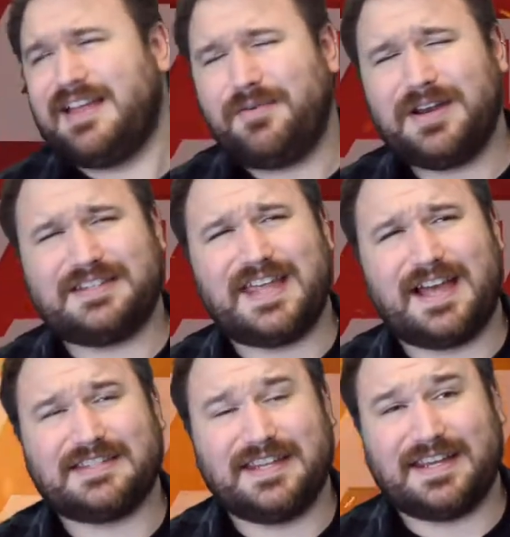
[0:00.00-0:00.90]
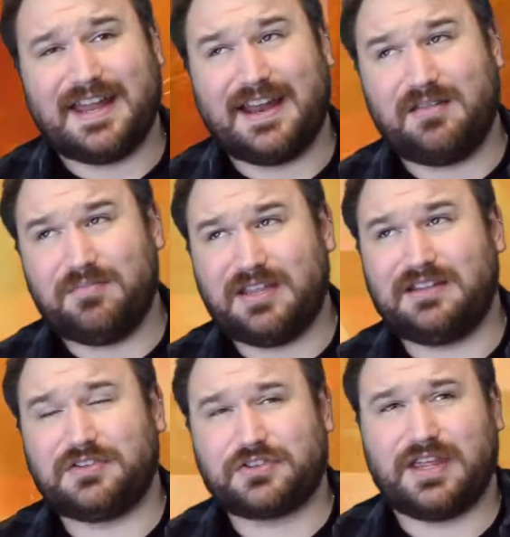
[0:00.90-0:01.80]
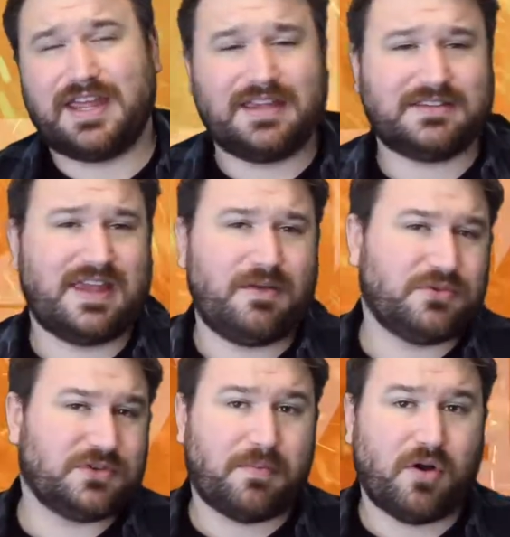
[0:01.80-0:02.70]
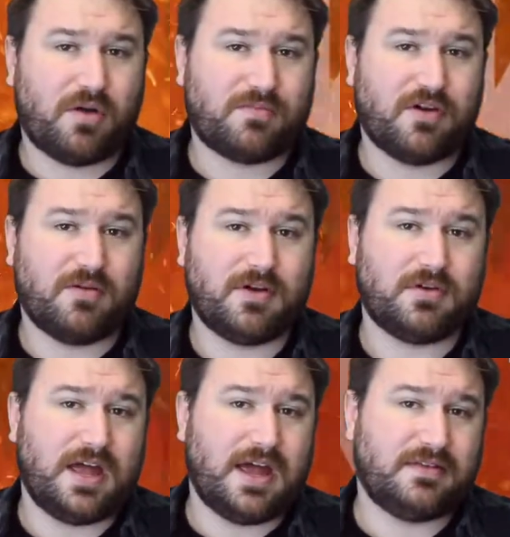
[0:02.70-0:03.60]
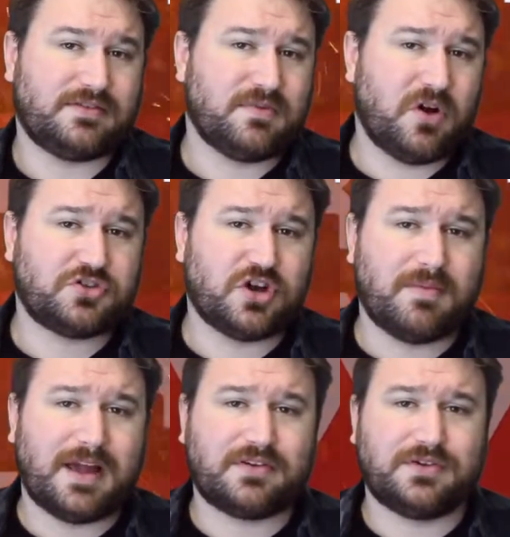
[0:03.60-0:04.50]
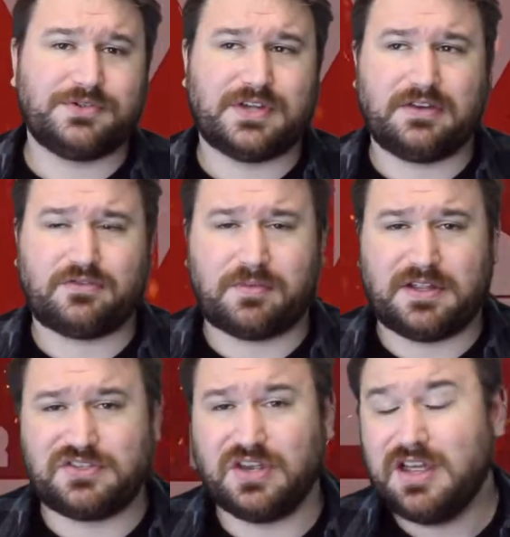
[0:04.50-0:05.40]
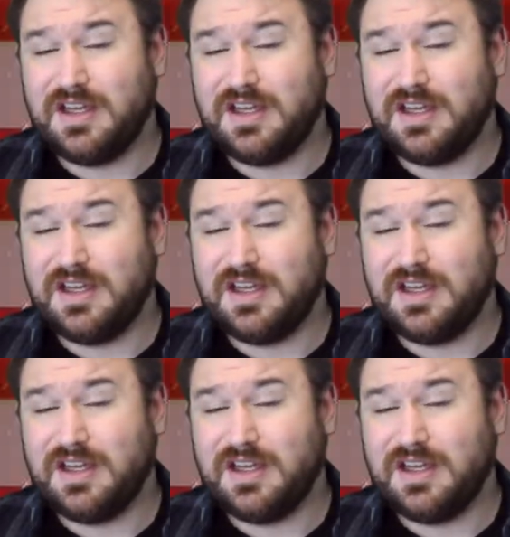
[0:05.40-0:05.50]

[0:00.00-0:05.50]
When I say at it again, I mean literally it was a poor promo. Shawn Michaels and Triple H,